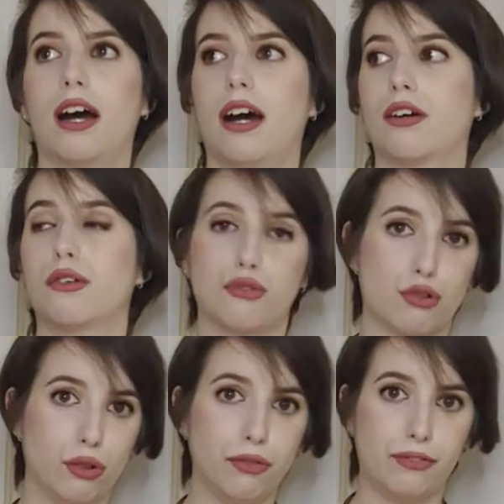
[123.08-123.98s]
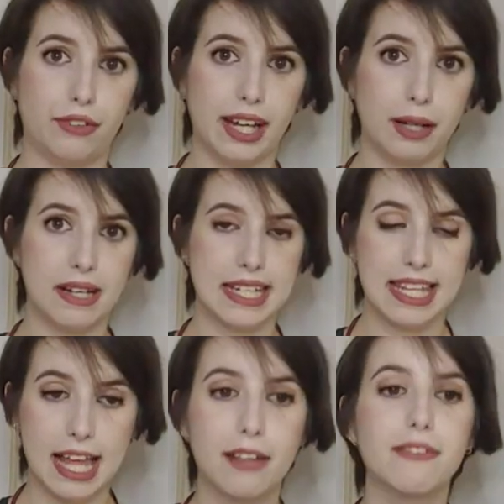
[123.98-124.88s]
a control freak
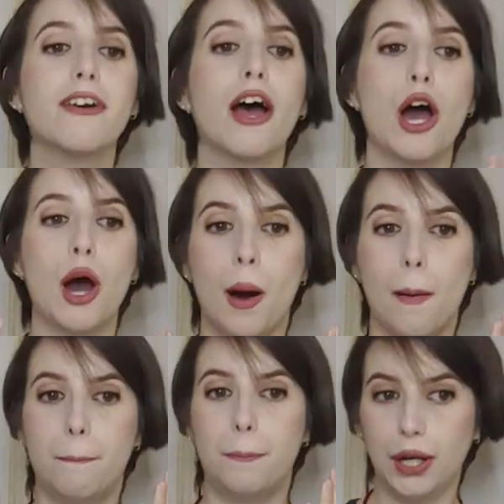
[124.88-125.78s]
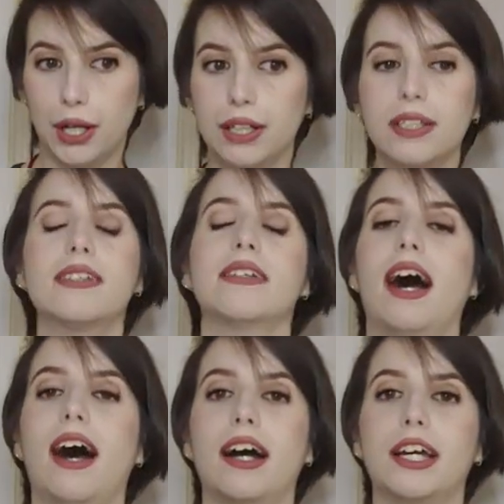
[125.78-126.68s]
myself, but
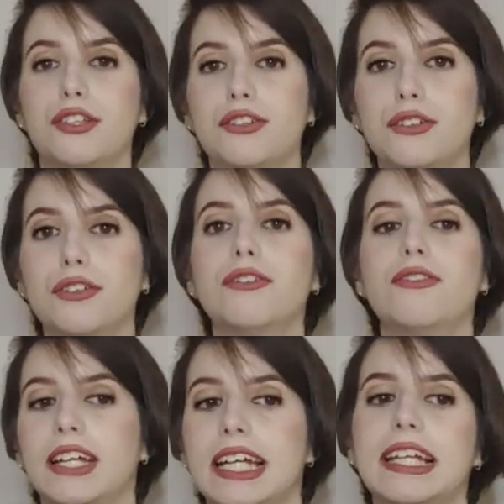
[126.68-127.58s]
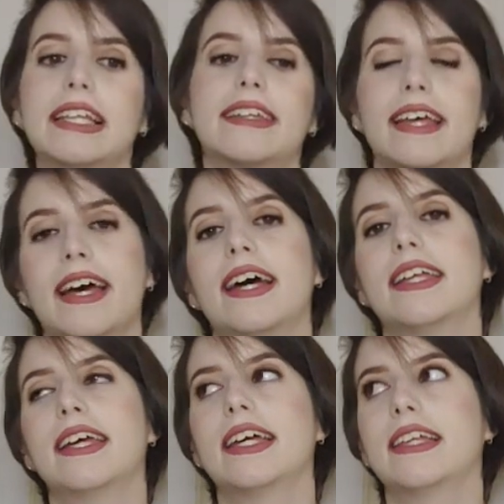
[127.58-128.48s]
I do feel that
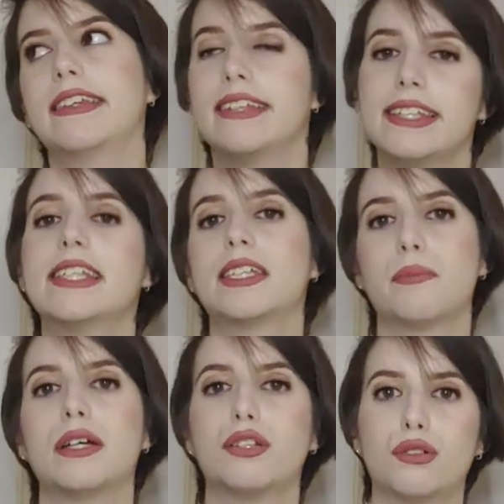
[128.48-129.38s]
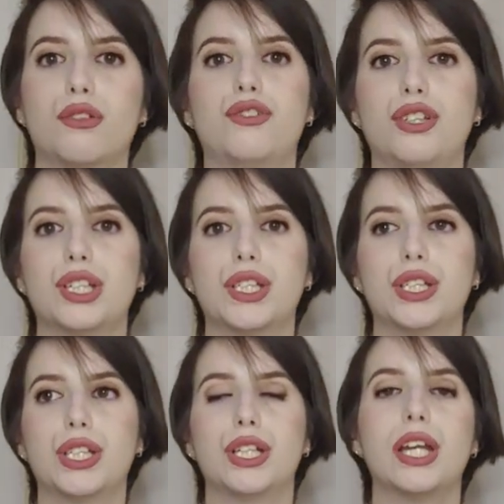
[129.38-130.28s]
this is the best
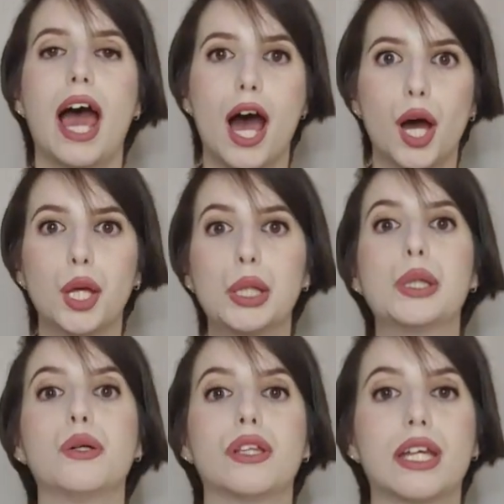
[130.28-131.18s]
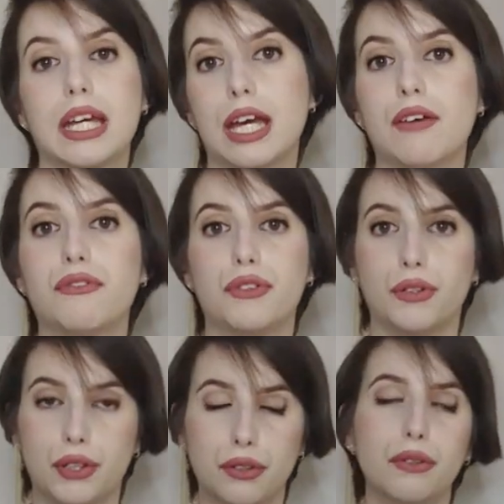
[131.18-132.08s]
suggestion I could give to
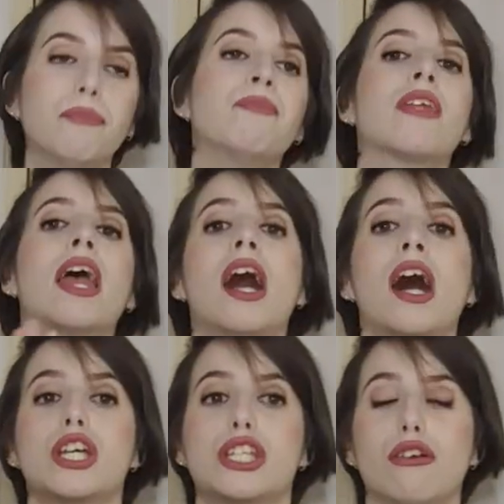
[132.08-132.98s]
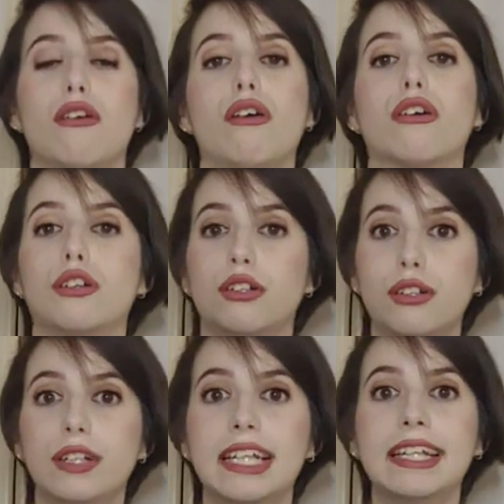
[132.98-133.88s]
you. So
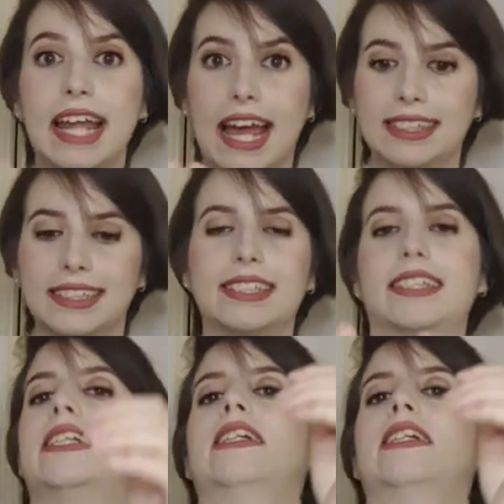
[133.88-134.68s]
going next